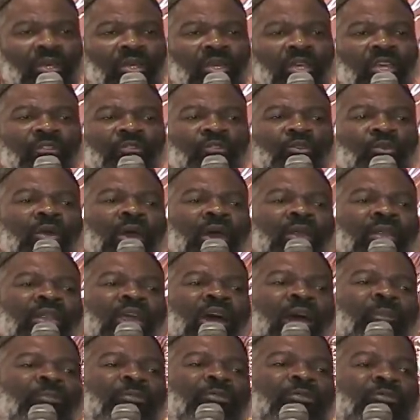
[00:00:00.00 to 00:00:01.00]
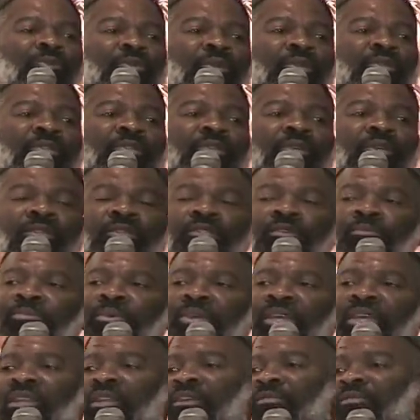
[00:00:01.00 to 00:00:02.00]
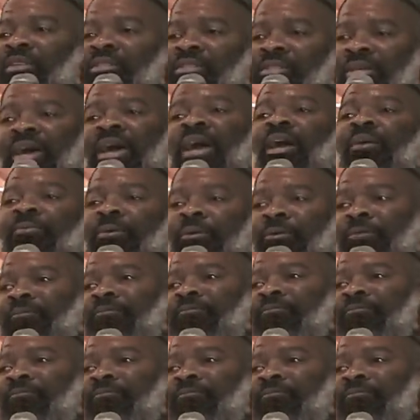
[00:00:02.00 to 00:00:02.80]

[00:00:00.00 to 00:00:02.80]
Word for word: if you had an opportunity to be any of the Sahaba?